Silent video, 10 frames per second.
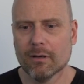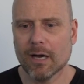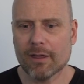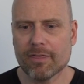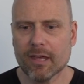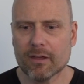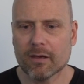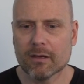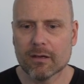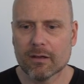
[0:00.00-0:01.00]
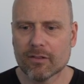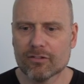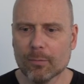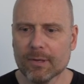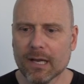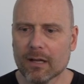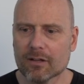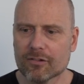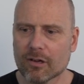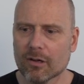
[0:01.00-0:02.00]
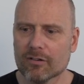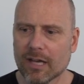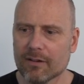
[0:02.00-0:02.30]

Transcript: I think the superdelegates are going to